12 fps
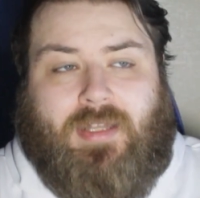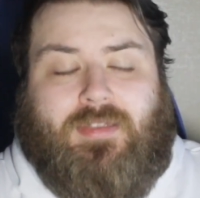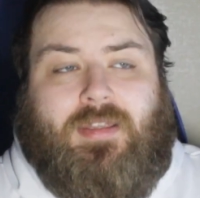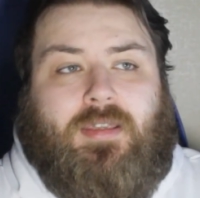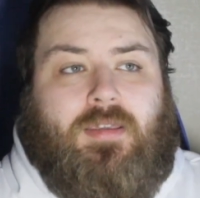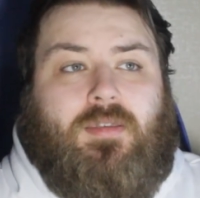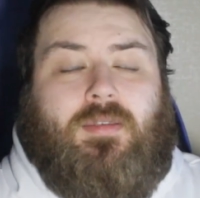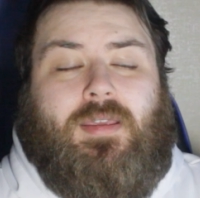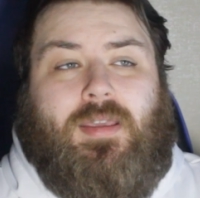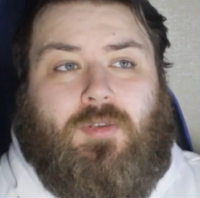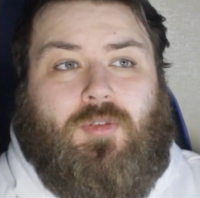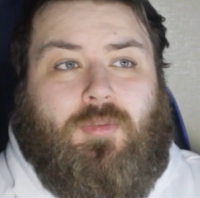I think
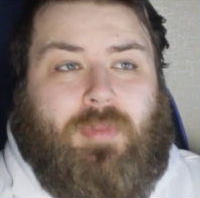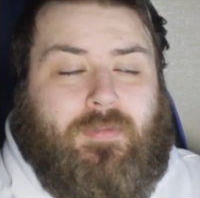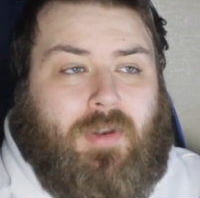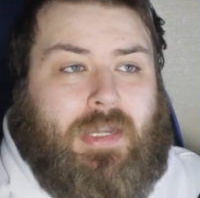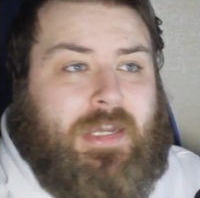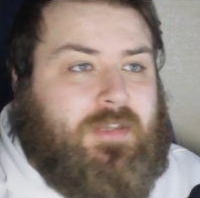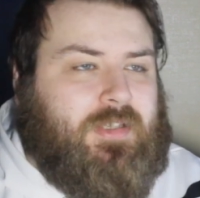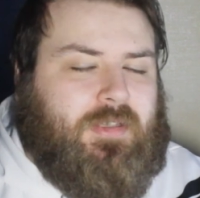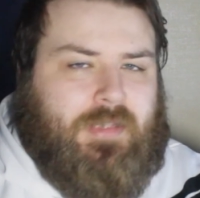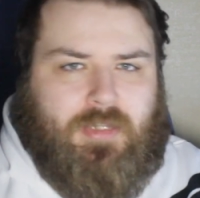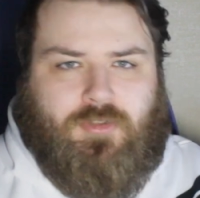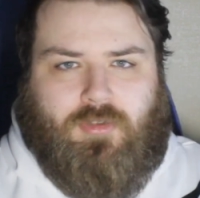it could be very easily
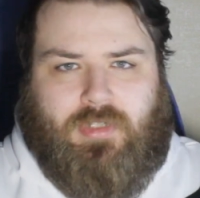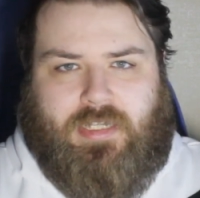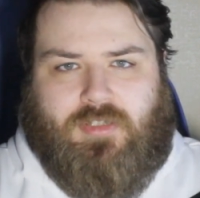Leeds or Leigh